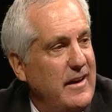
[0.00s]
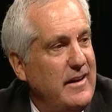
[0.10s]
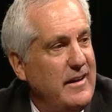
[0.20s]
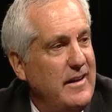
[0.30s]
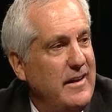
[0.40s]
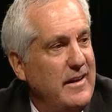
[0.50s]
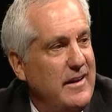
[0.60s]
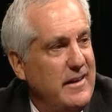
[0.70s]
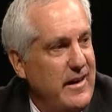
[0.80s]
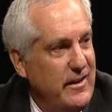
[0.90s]
and
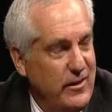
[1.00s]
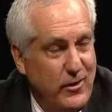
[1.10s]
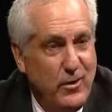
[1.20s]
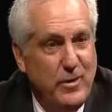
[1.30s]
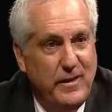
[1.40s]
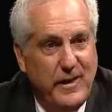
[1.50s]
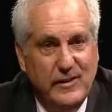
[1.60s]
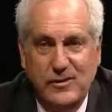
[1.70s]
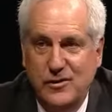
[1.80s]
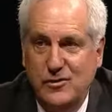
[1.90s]
thank you, and
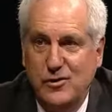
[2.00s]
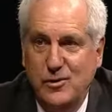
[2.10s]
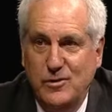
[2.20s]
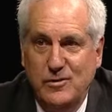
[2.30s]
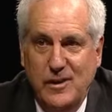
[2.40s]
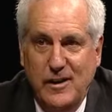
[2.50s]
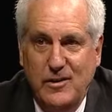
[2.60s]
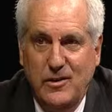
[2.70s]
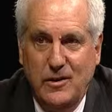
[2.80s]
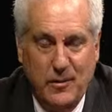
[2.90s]
thanks to the students and
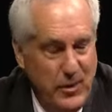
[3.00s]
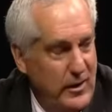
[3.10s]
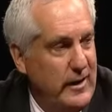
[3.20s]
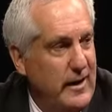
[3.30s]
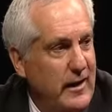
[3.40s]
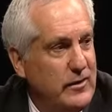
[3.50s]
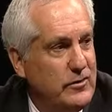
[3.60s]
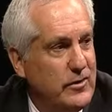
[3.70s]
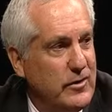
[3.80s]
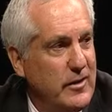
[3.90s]
to the community college
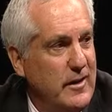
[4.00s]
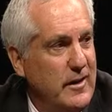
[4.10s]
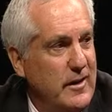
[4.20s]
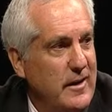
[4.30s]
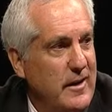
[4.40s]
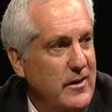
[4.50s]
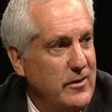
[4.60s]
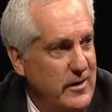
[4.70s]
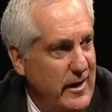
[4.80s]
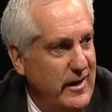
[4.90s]
for
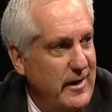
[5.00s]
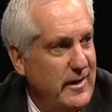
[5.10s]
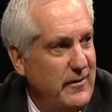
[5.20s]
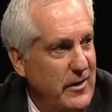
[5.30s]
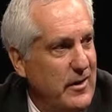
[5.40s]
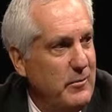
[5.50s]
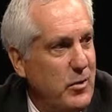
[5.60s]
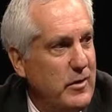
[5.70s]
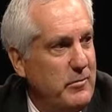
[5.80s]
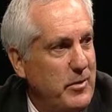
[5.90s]
undertaking a very
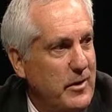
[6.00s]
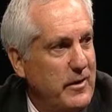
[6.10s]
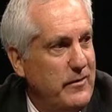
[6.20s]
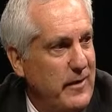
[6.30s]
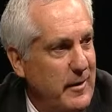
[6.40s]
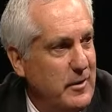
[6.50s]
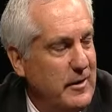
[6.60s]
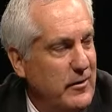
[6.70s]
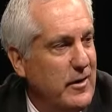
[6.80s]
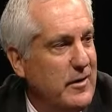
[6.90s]
important part of the fabric
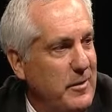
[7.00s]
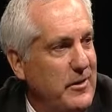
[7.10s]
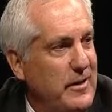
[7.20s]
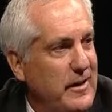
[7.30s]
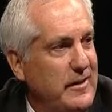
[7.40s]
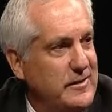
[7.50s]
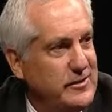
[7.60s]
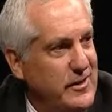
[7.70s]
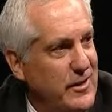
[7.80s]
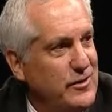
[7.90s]
of our community,
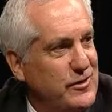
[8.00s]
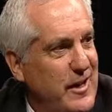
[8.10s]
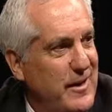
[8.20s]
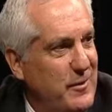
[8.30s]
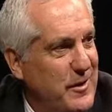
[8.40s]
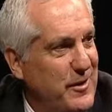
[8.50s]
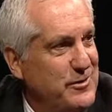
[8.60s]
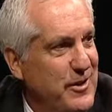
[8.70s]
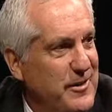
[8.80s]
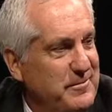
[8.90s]
just understanding what goes
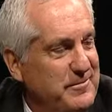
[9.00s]
on.